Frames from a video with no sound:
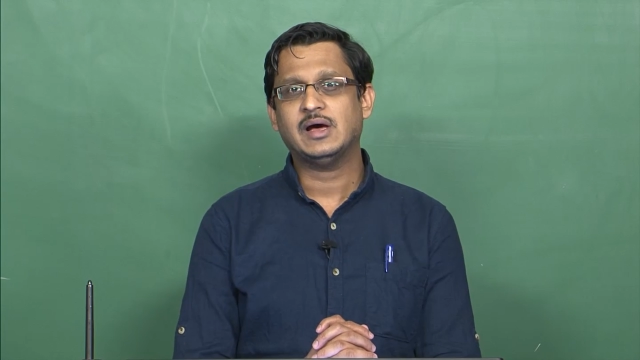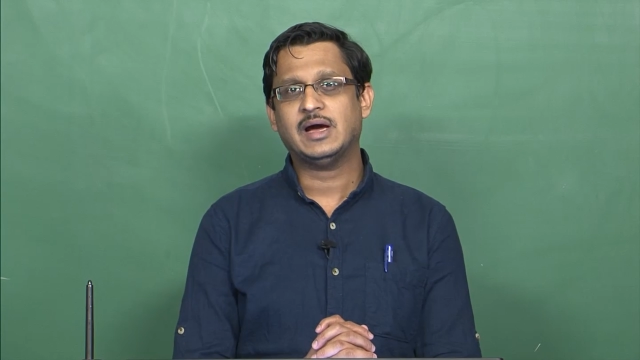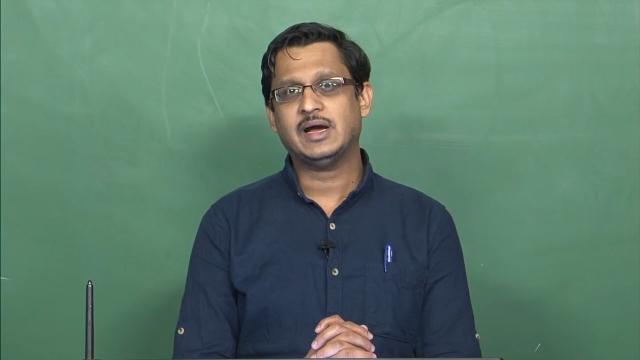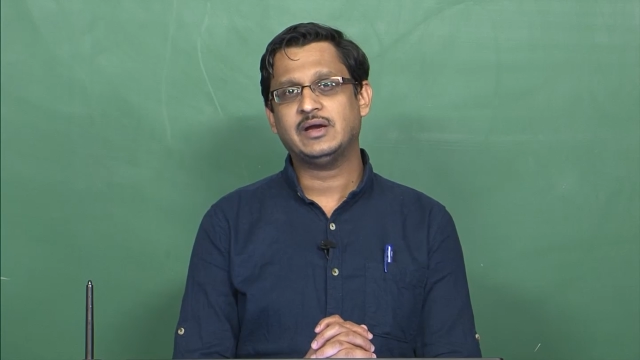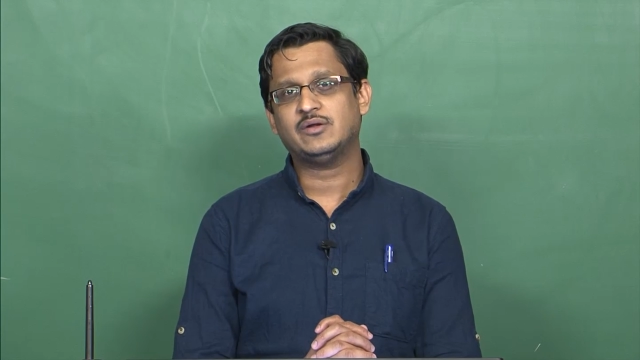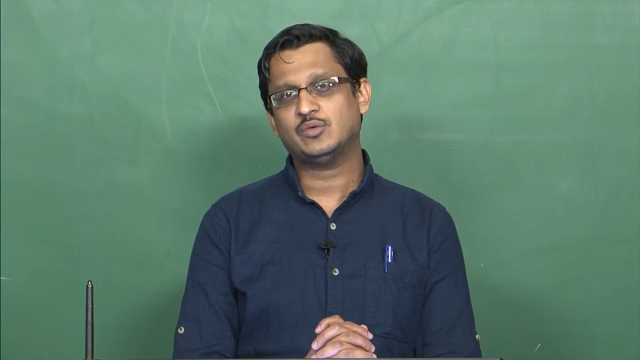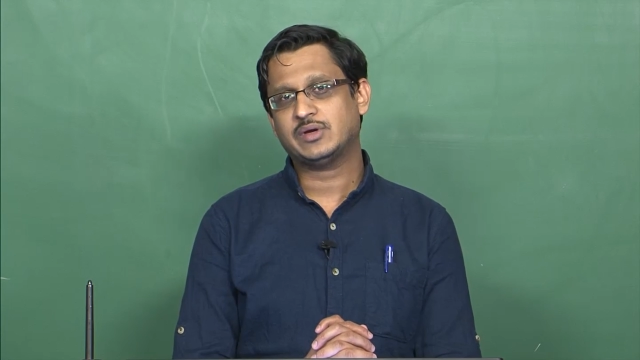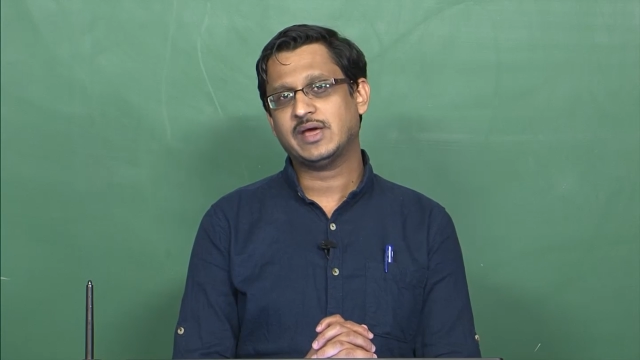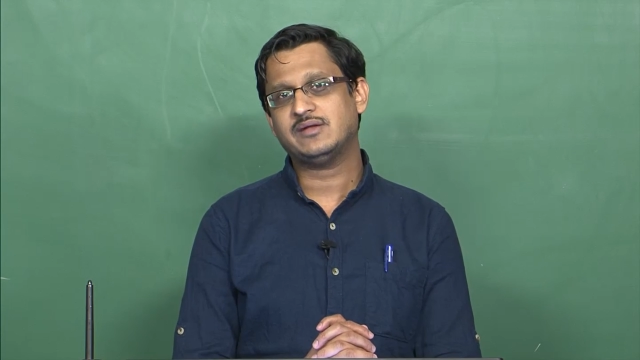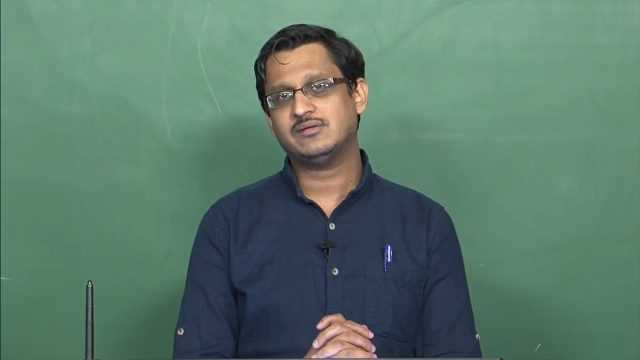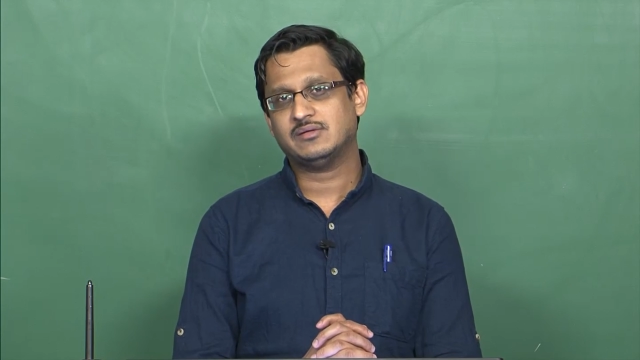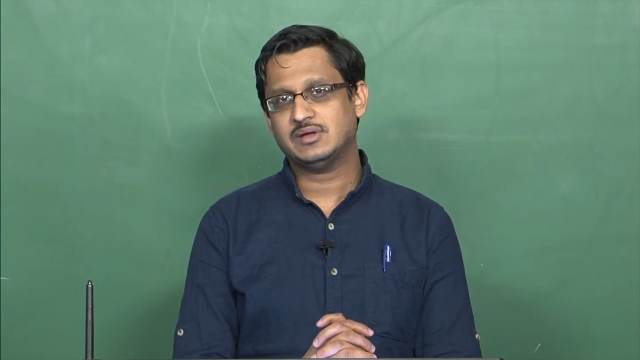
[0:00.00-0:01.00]
and you
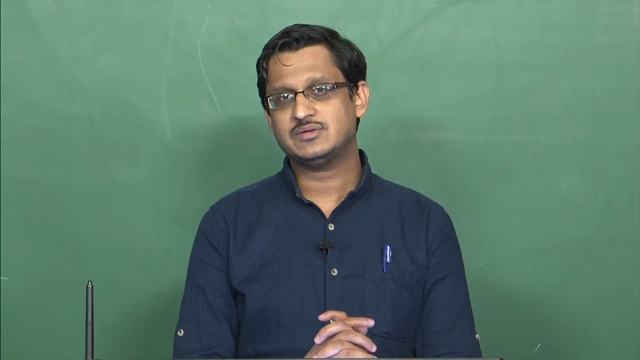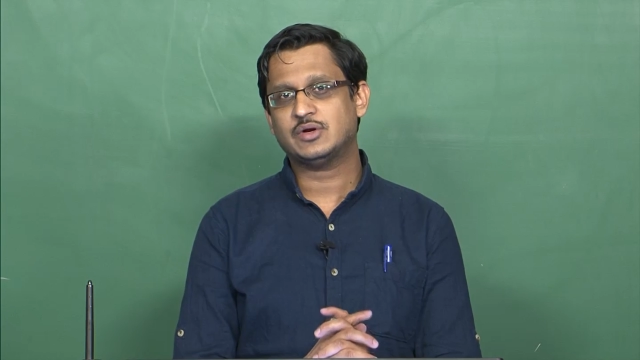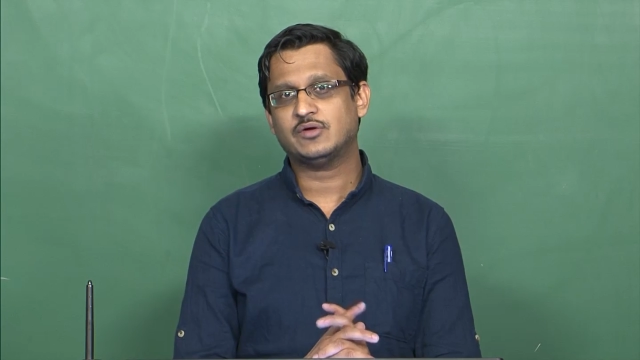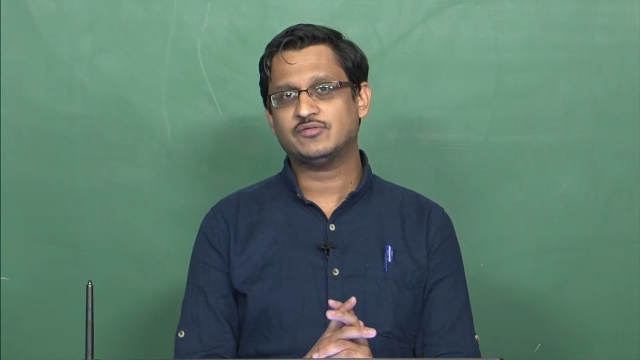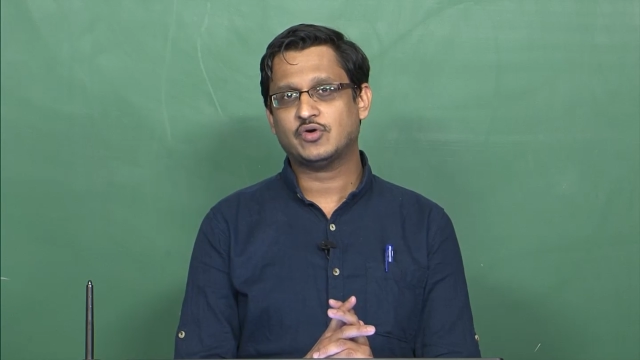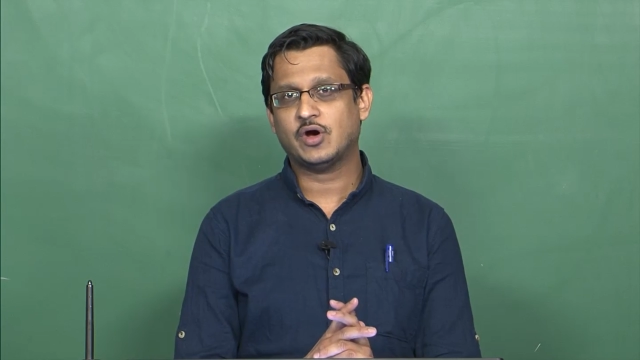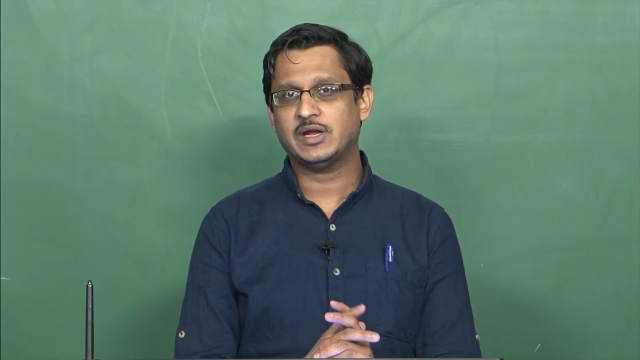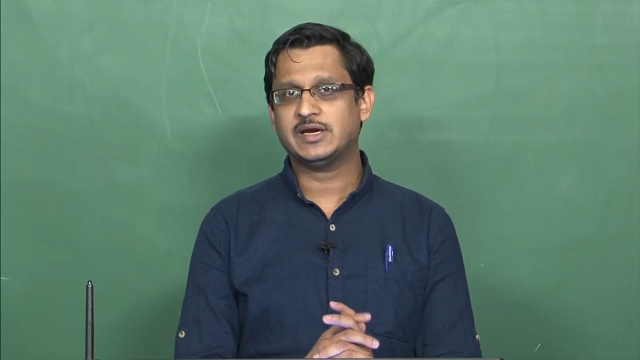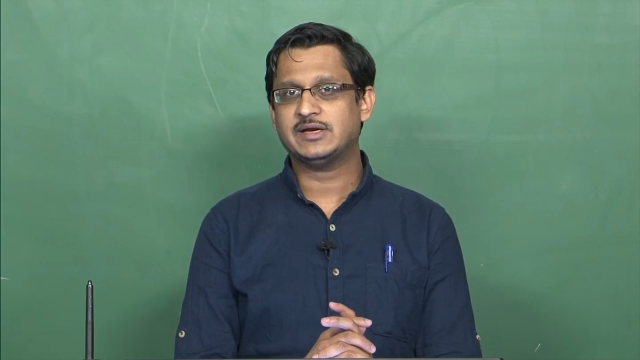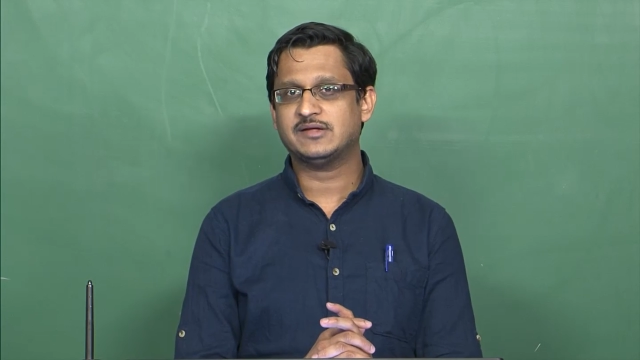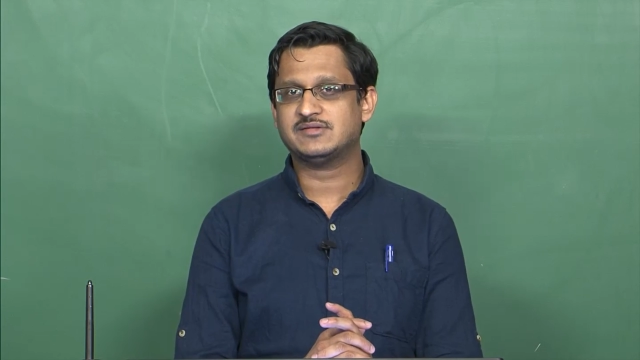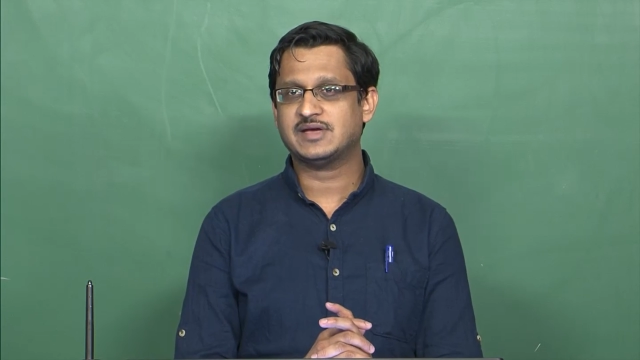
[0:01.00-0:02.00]
can, instead of calling
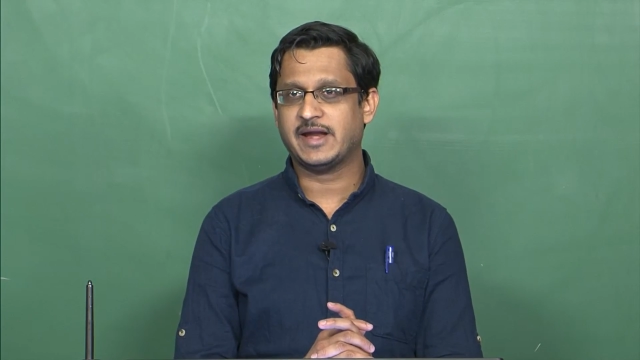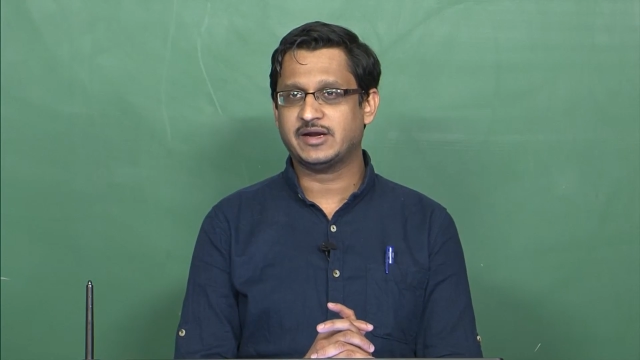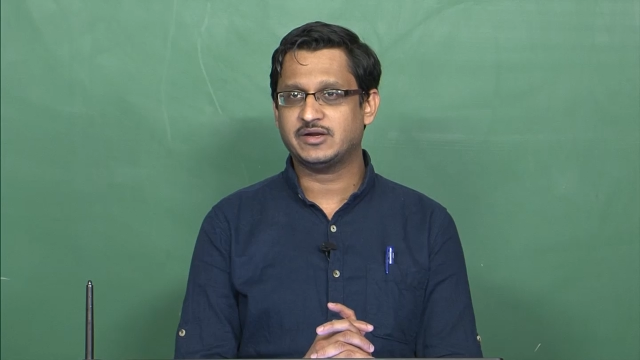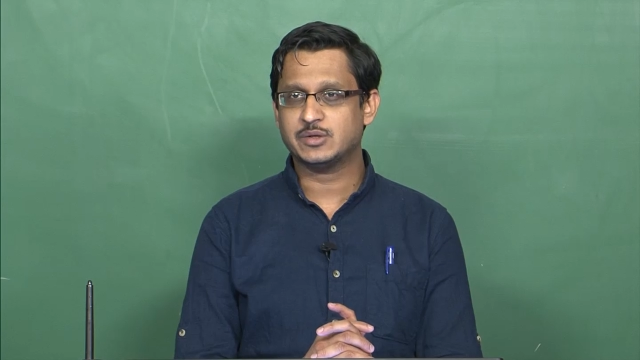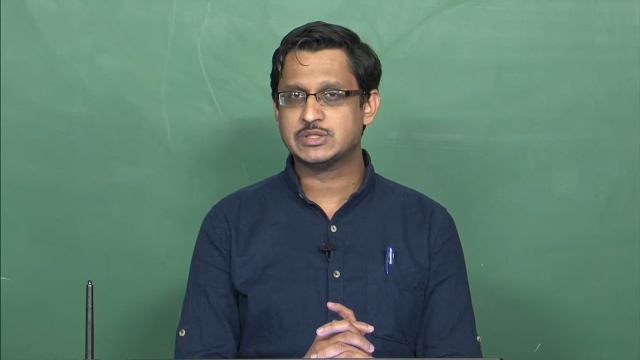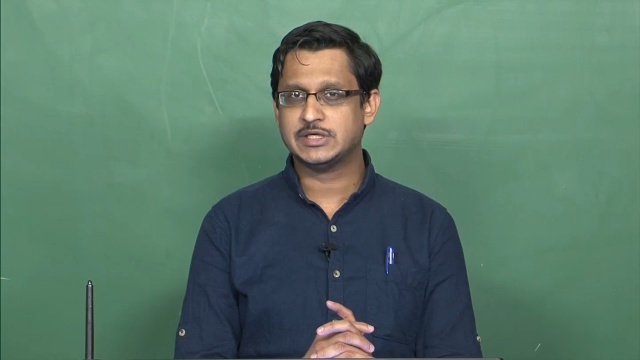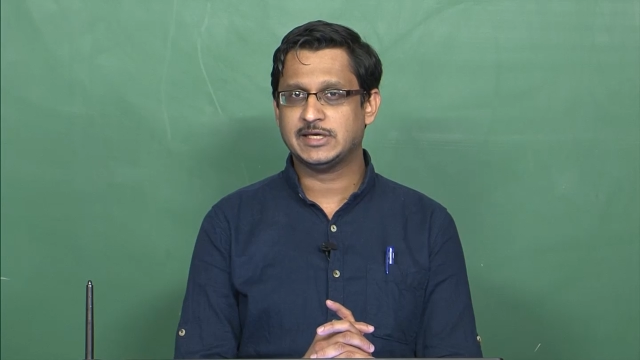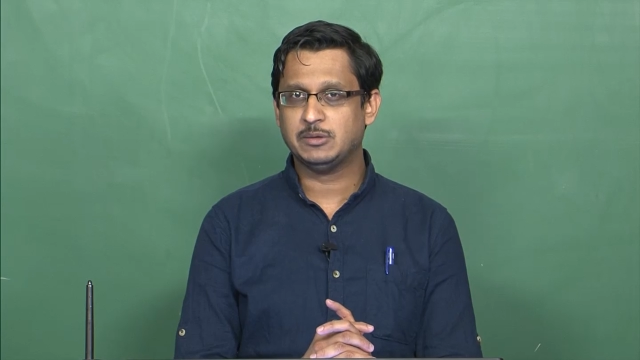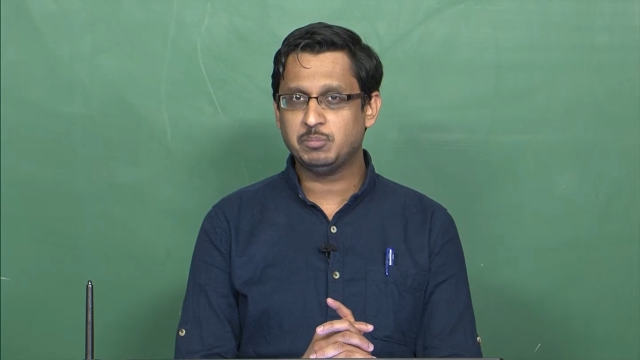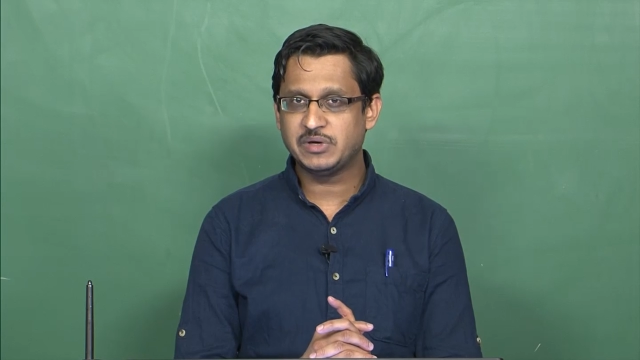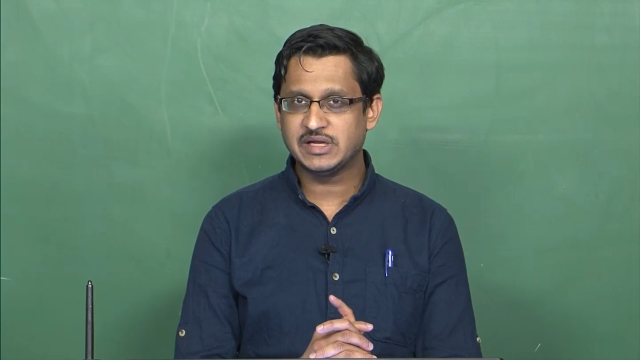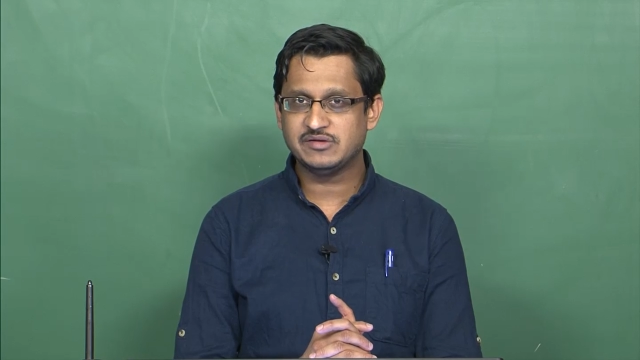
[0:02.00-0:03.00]
it as characteristic
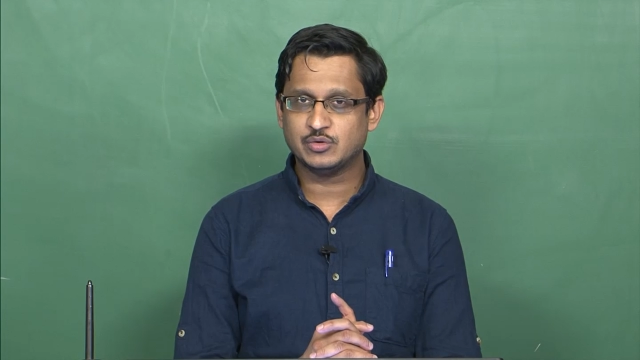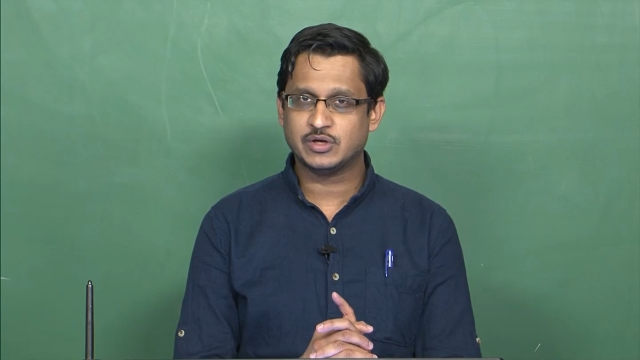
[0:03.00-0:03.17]
impedance,